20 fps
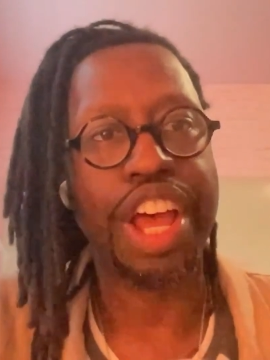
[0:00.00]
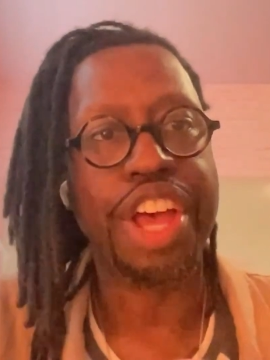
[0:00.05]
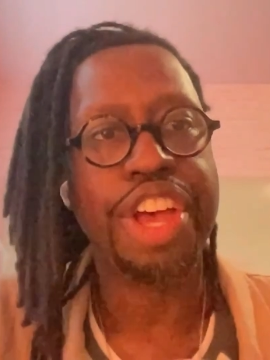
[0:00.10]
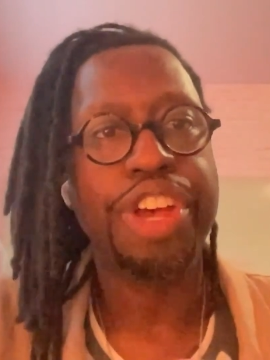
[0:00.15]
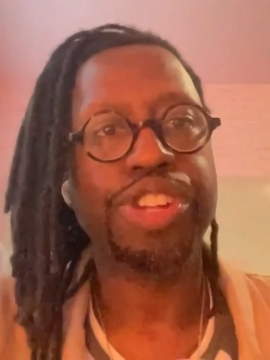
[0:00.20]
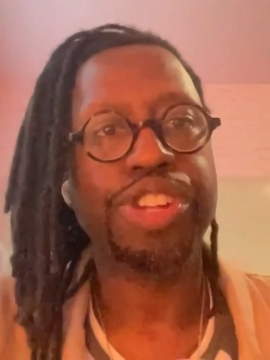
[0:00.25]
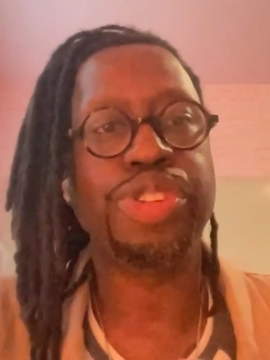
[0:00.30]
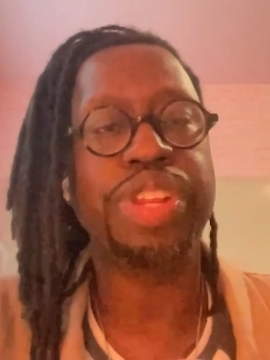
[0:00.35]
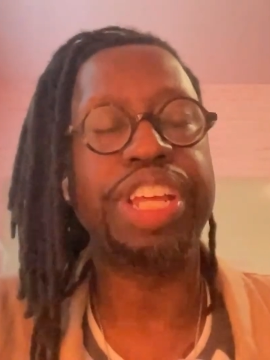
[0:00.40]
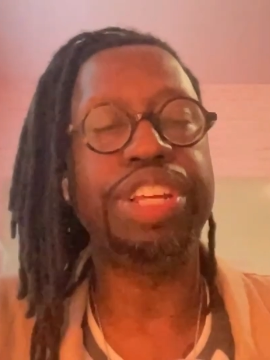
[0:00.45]

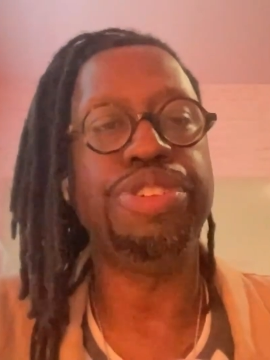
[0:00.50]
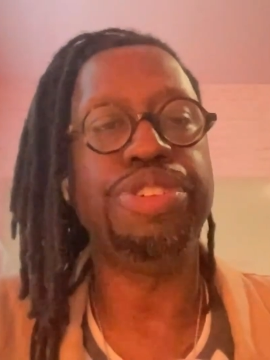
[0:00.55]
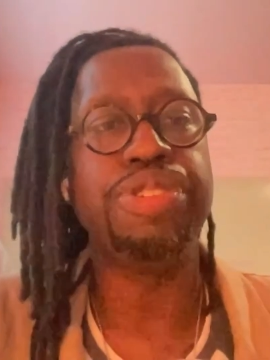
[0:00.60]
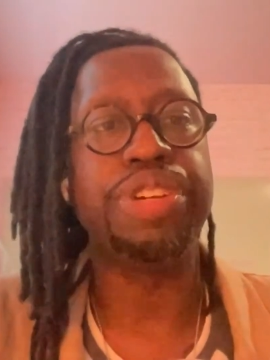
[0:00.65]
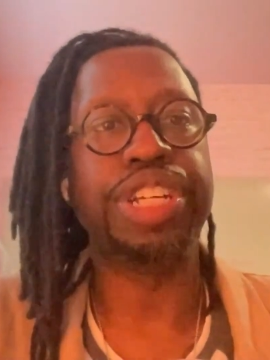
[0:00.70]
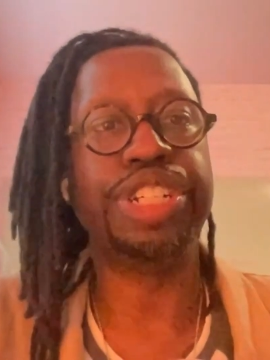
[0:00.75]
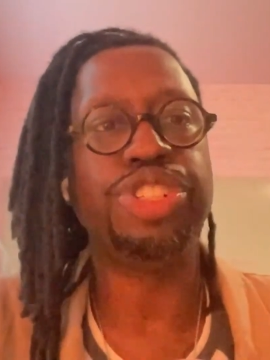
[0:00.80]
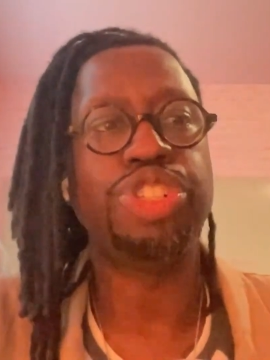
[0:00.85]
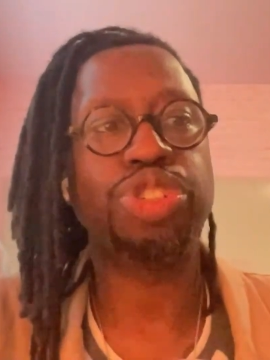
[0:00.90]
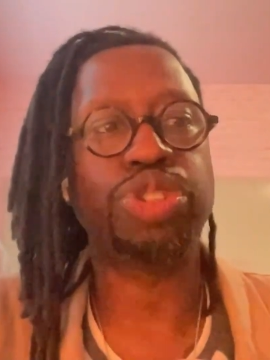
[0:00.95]
so that you can
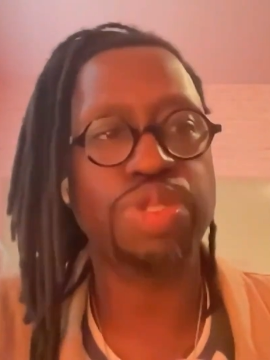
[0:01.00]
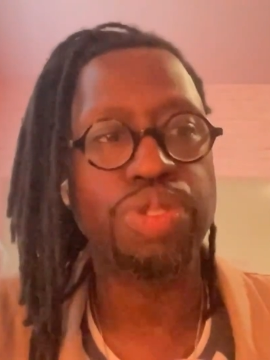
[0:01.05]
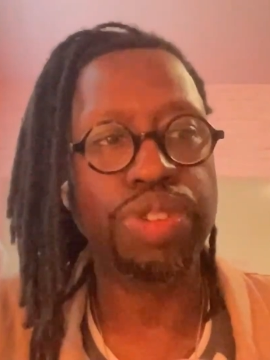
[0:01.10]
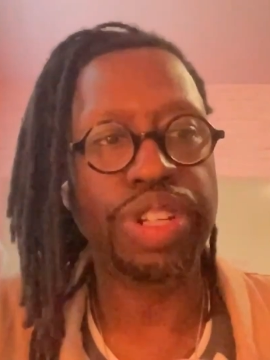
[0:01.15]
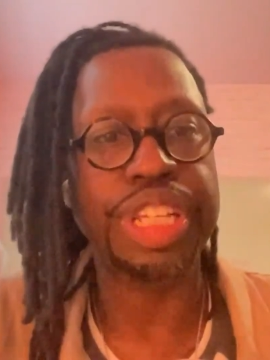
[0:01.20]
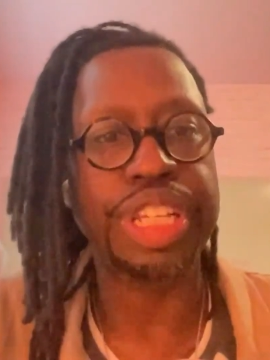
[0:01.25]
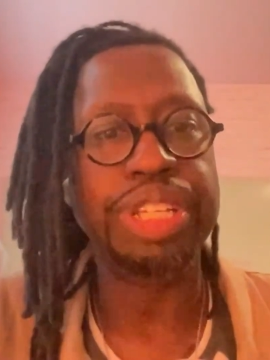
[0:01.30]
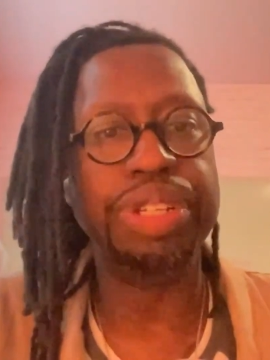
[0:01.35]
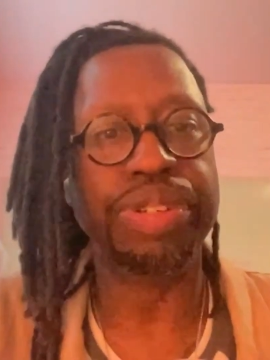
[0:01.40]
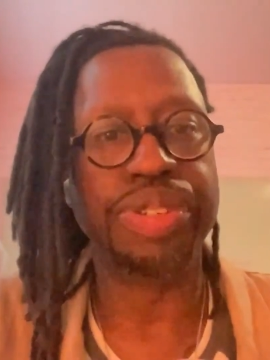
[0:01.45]
truly
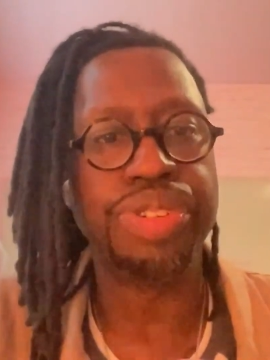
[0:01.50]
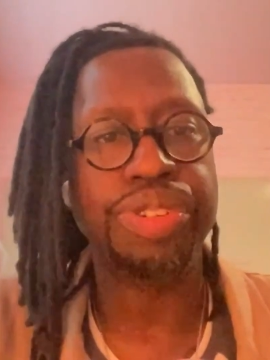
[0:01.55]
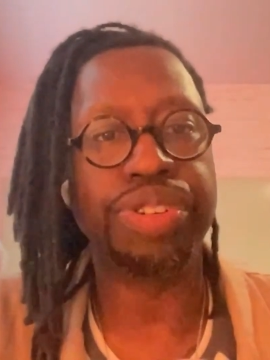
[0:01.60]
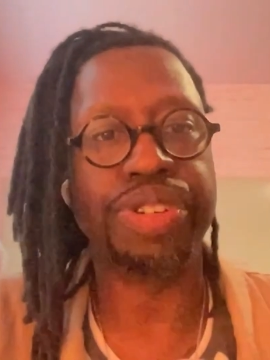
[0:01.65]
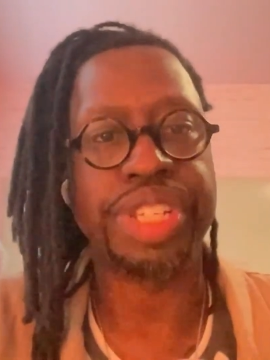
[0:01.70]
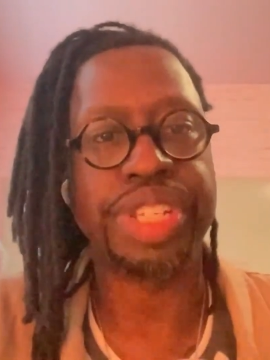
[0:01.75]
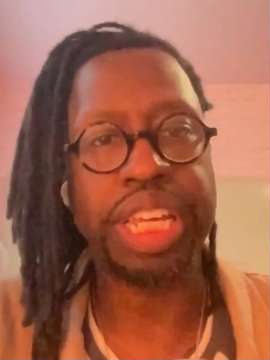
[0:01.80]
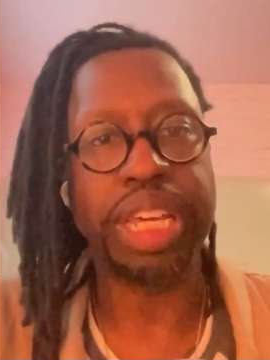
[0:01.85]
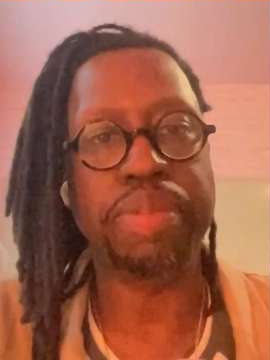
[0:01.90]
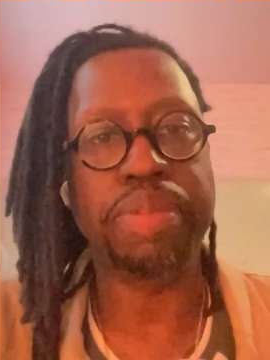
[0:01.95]
use your
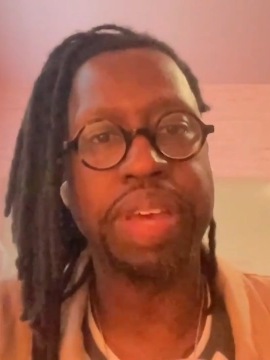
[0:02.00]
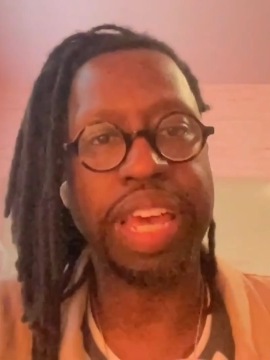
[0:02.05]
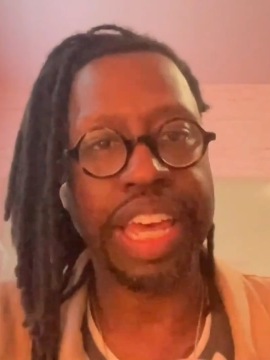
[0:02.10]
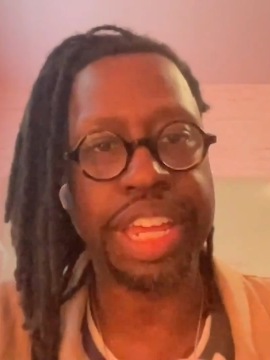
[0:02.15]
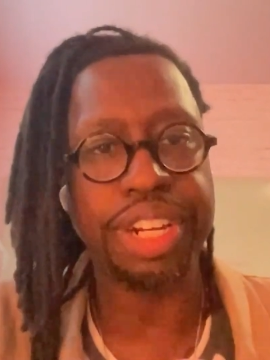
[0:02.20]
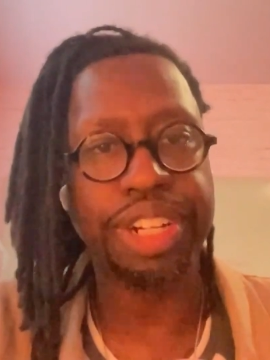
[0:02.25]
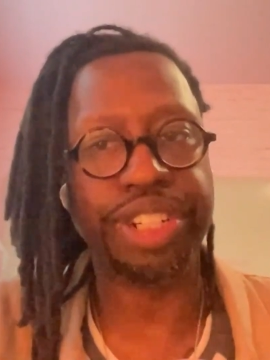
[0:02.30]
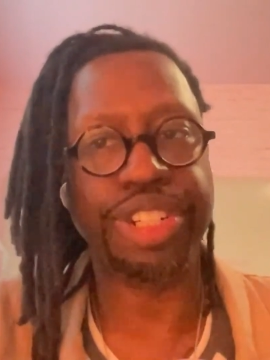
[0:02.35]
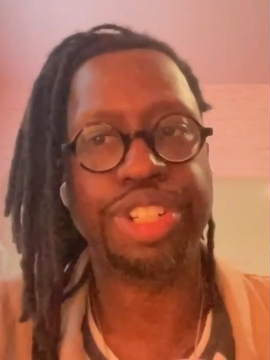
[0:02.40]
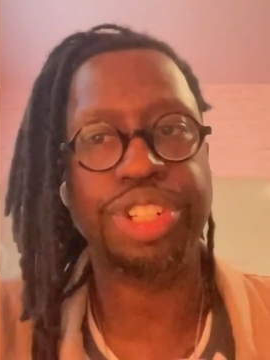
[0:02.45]
team and